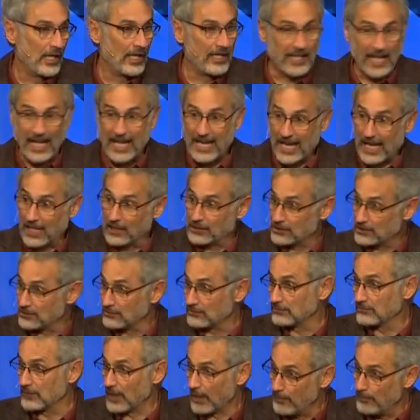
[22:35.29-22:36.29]
And that
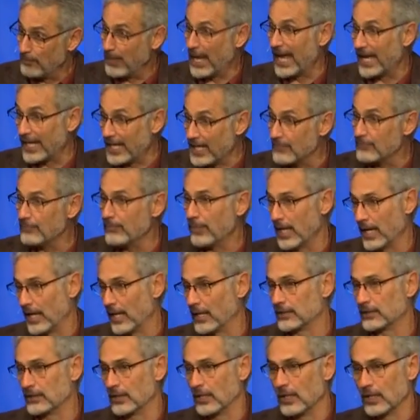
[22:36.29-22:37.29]
has a bad
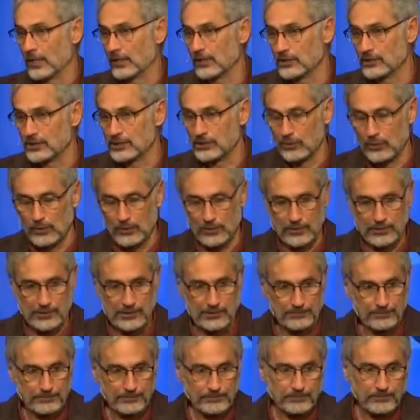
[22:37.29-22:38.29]
impact on our
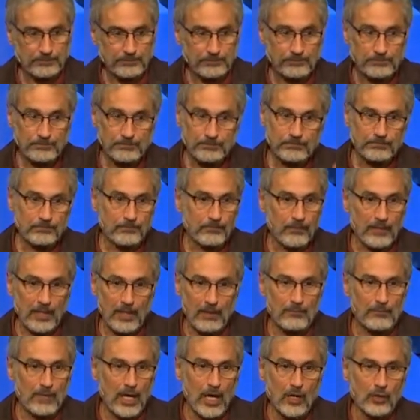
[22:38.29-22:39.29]
souls.
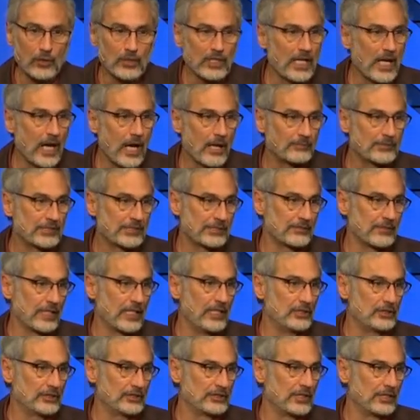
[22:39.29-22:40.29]
My only
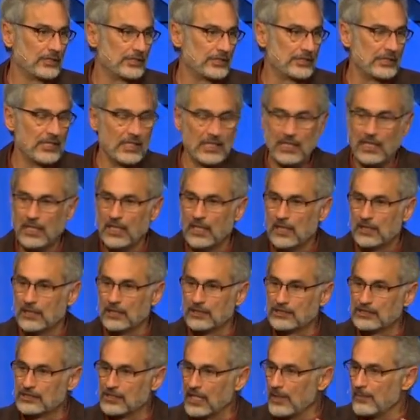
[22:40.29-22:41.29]
observation is
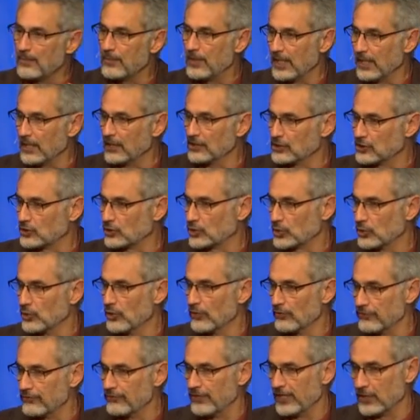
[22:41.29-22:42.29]
the same thing is
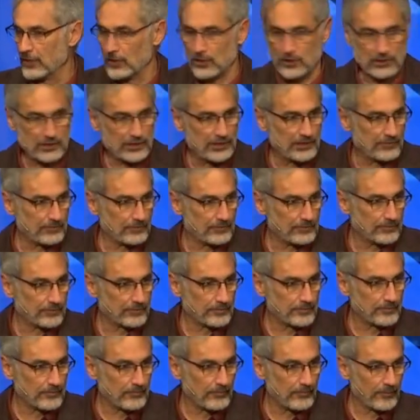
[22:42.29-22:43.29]
true of fears.
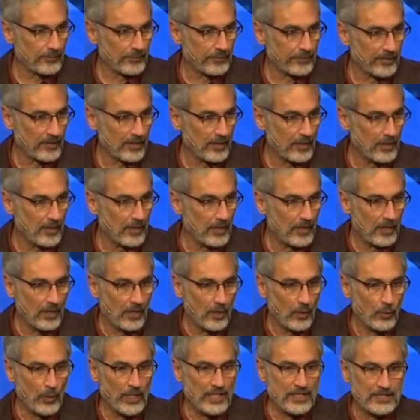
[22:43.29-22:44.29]

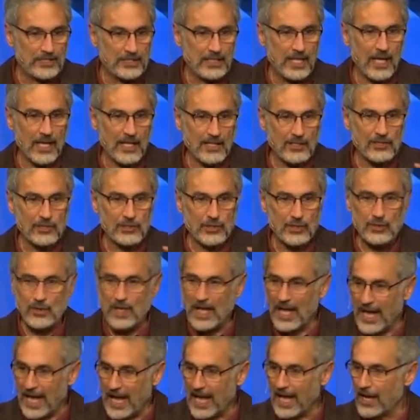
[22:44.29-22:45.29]
We tend to
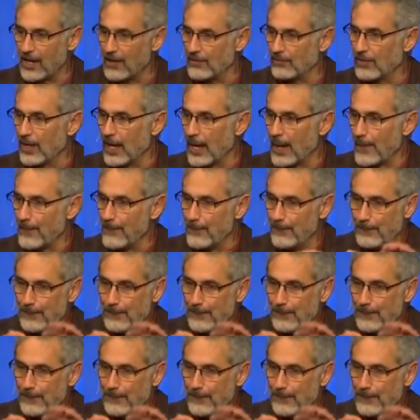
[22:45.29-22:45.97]
have a